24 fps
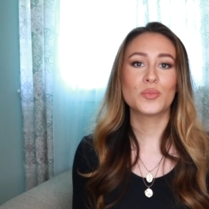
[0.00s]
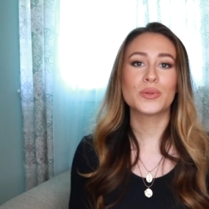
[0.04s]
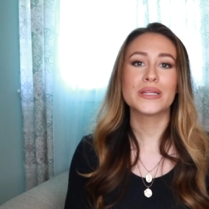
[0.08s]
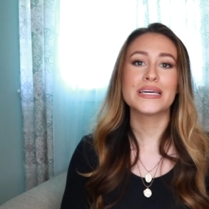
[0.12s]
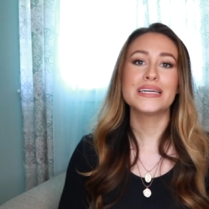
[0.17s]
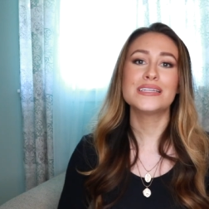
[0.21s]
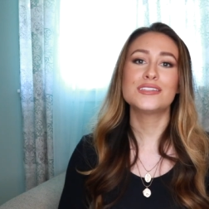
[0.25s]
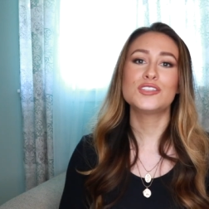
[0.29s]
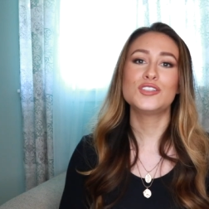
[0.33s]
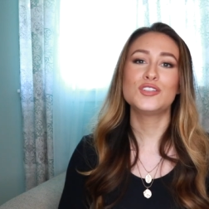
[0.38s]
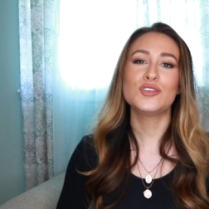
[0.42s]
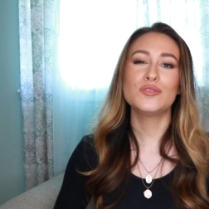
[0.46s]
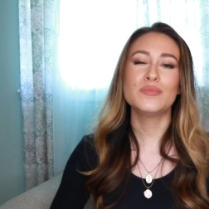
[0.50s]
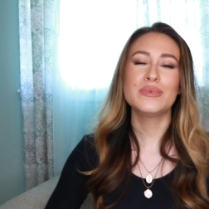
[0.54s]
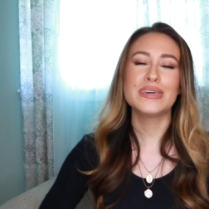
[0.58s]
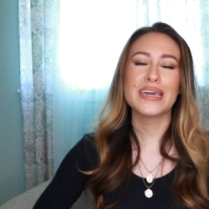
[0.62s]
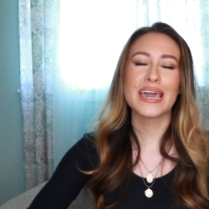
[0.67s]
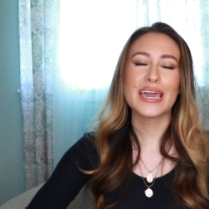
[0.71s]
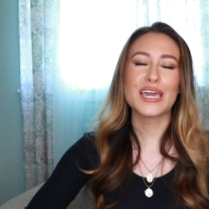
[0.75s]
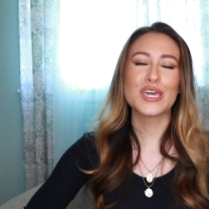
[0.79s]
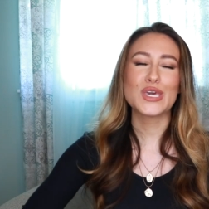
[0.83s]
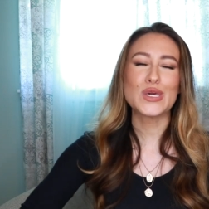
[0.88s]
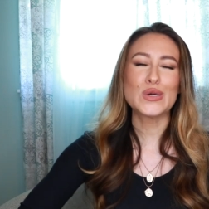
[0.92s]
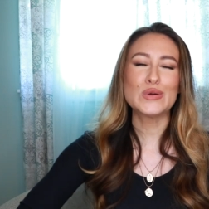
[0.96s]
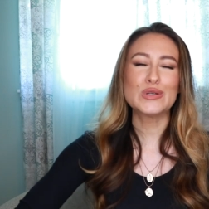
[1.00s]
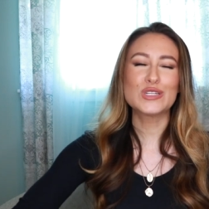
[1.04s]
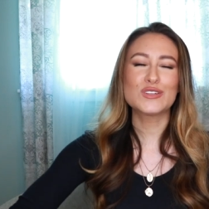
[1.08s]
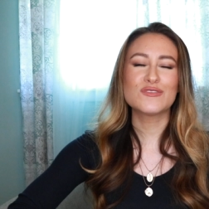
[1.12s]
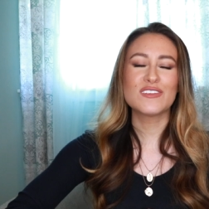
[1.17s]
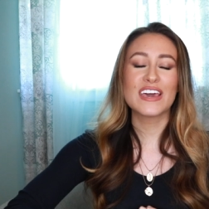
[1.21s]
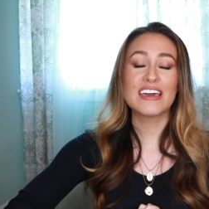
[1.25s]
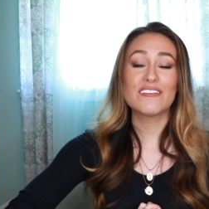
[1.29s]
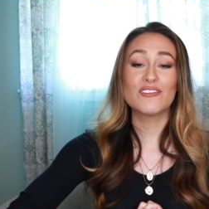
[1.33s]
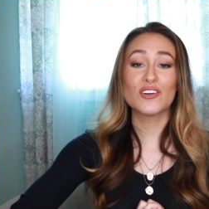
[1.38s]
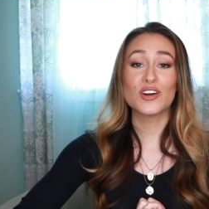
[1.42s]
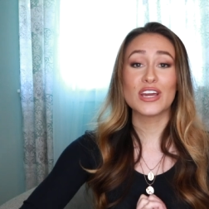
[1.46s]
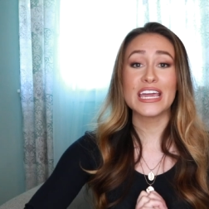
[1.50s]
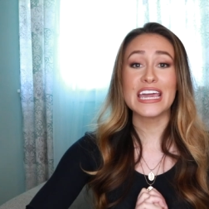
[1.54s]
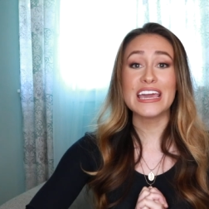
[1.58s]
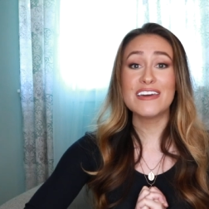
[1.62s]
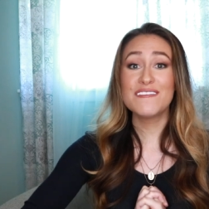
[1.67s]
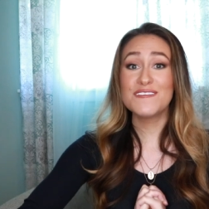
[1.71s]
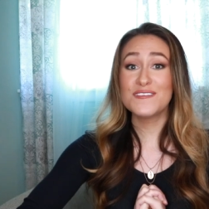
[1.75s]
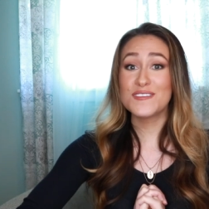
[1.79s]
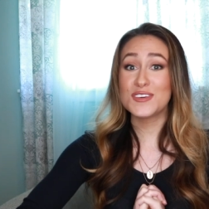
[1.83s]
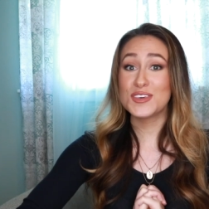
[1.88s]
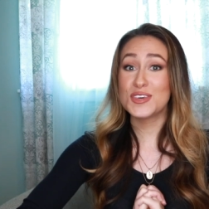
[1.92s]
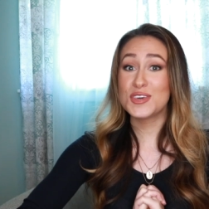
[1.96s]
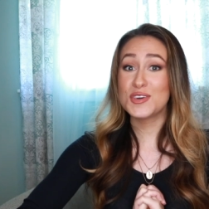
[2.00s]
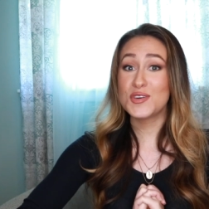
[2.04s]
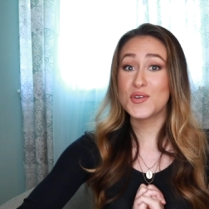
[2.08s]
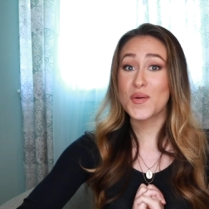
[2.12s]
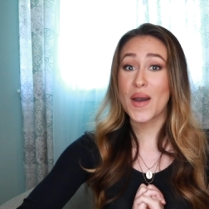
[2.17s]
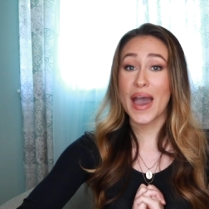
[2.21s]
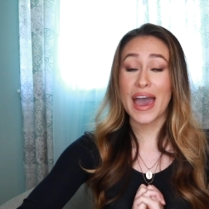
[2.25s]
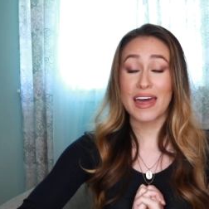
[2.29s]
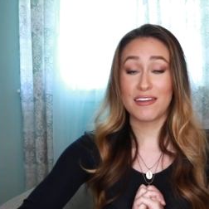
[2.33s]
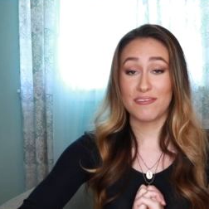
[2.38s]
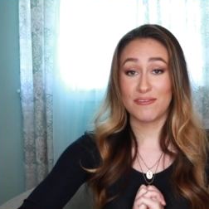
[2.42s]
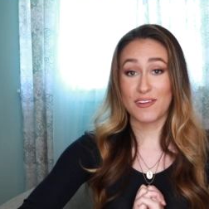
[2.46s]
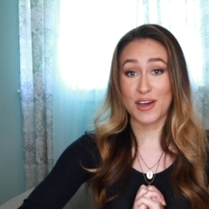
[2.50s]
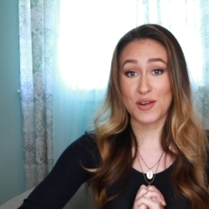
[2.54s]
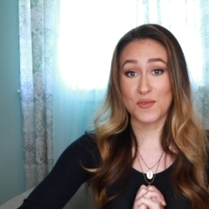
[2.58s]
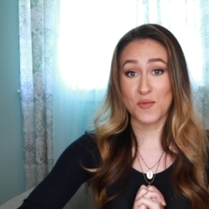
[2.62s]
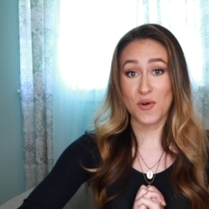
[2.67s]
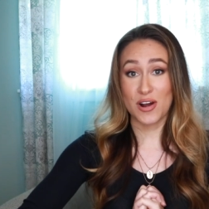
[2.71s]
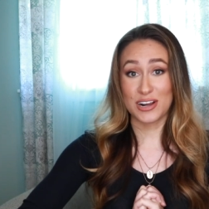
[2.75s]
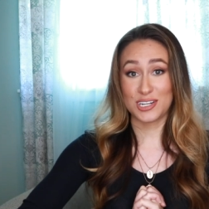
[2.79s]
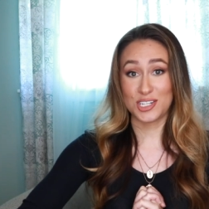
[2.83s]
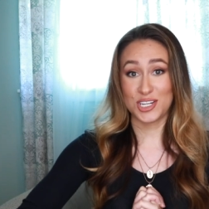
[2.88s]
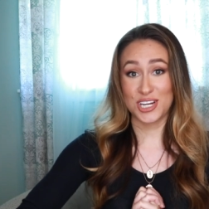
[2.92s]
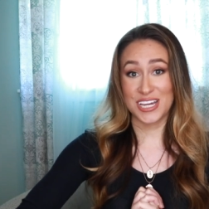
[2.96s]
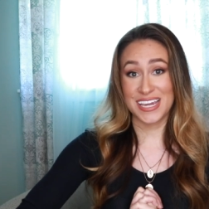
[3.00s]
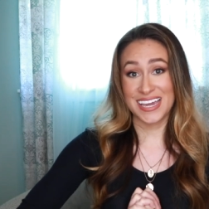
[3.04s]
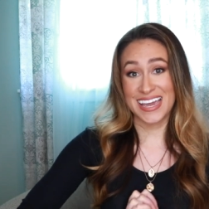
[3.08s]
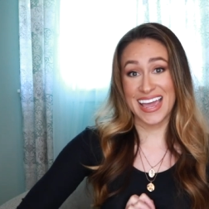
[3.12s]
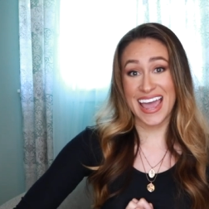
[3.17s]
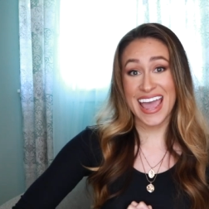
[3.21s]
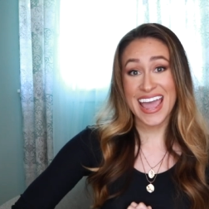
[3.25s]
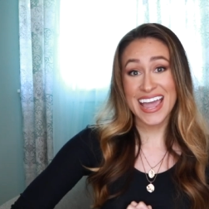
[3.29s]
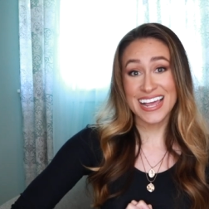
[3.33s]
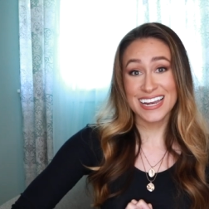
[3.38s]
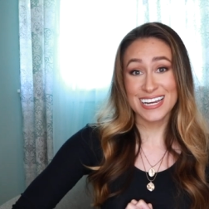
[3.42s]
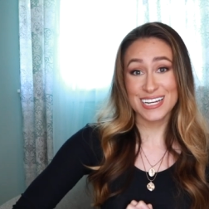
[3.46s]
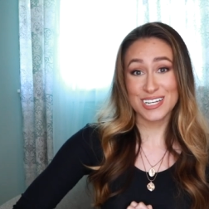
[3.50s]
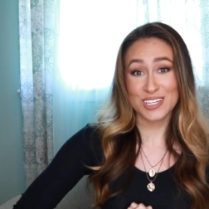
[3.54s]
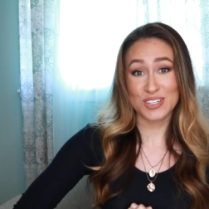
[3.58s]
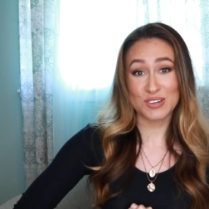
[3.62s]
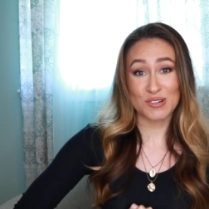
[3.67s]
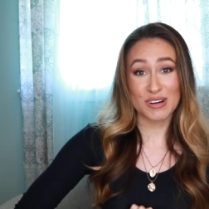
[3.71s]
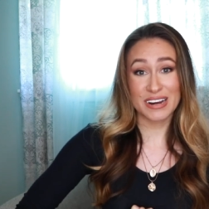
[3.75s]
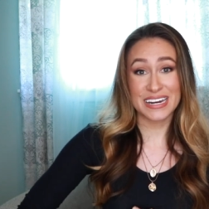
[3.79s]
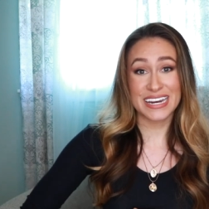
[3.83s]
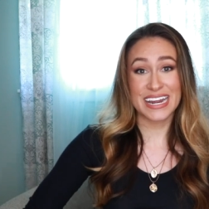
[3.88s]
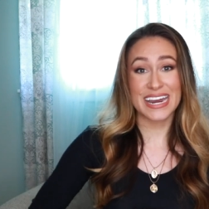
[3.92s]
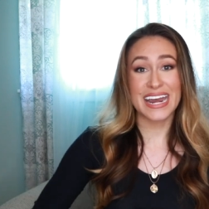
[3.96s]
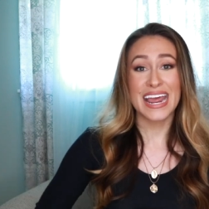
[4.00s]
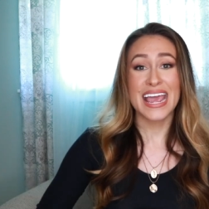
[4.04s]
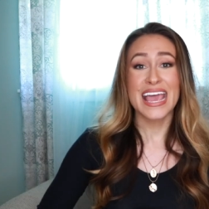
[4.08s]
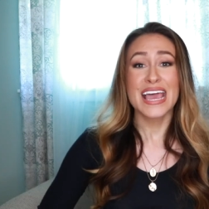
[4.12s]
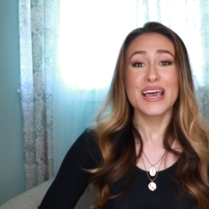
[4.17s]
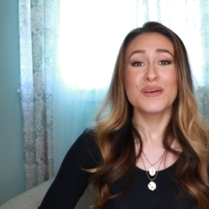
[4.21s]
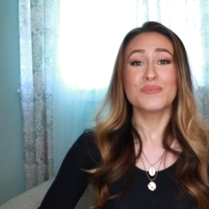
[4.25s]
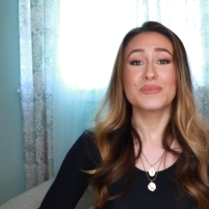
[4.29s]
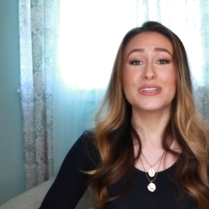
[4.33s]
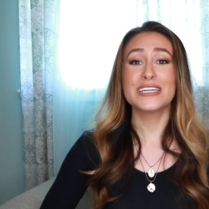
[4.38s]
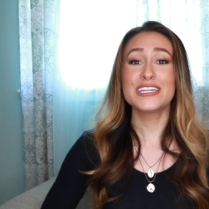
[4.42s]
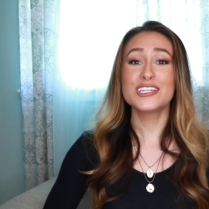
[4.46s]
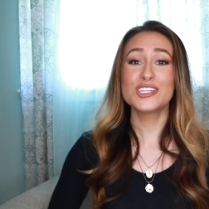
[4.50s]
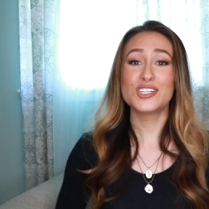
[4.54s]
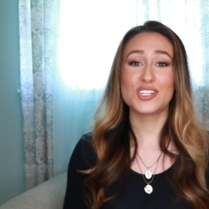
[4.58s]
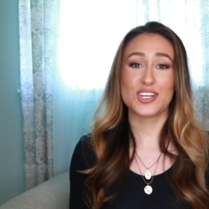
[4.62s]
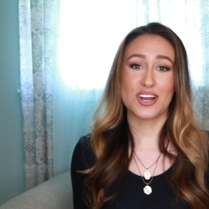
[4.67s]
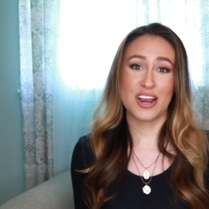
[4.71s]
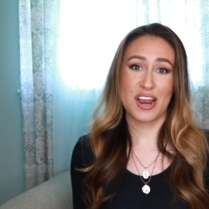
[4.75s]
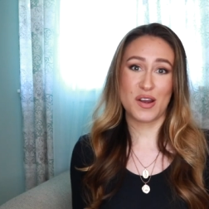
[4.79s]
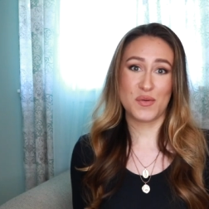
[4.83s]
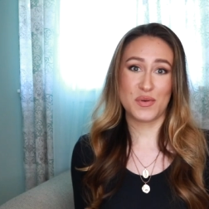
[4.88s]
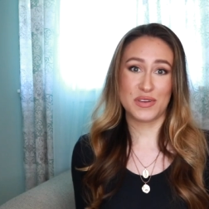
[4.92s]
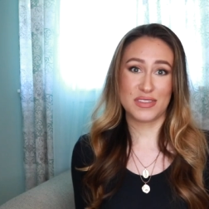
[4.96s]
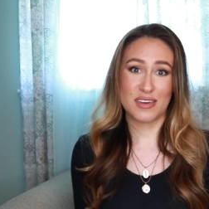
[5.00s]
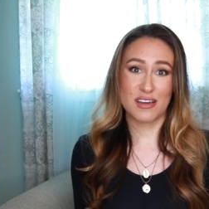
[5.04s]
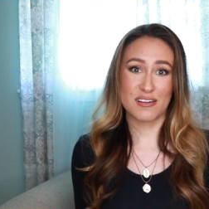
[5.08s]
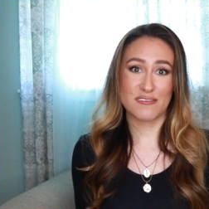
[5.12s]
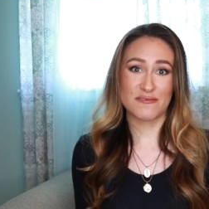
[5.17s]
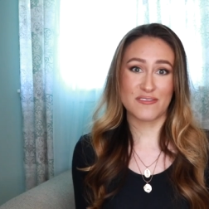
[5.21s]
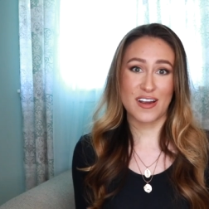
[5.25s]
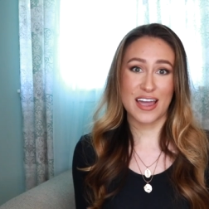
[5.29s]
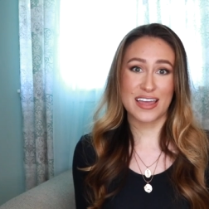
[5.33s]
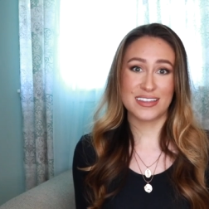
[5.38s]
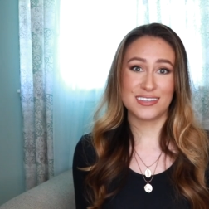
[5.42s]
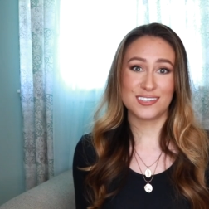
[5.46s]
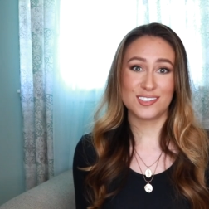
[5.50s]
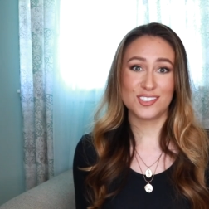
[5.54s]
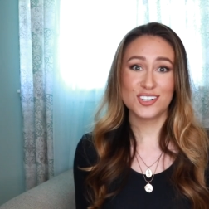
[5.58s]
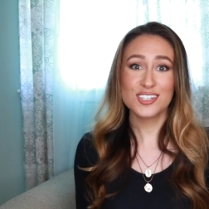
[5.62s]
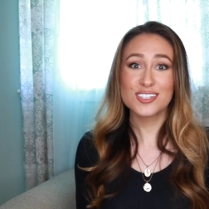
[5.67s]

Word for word: Please do me a huge favor if you had fun watching it and enjoyed it, please share it with your friends.